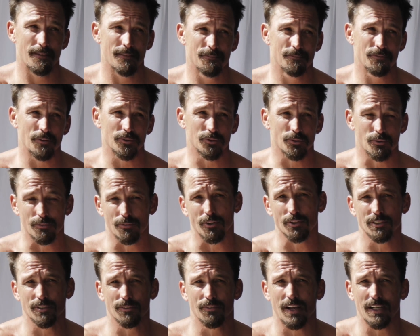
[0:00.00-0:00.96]
felt the
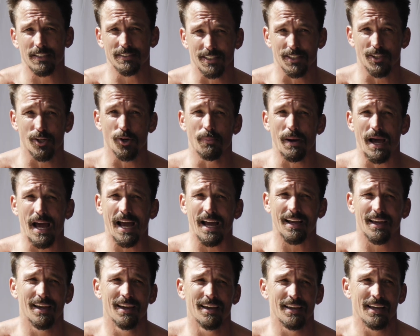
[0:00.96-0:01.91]
reverse effects, did it go
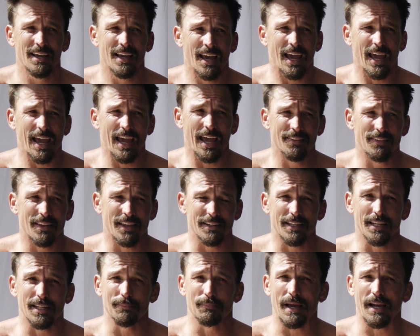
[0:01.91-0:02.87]
back, and then
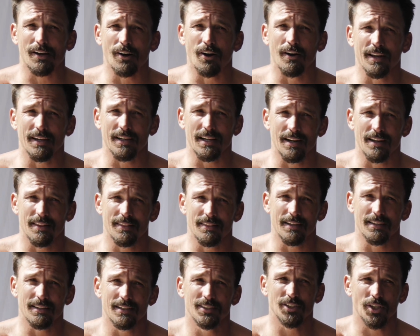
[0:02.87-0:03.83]
getting back on it kind of thing.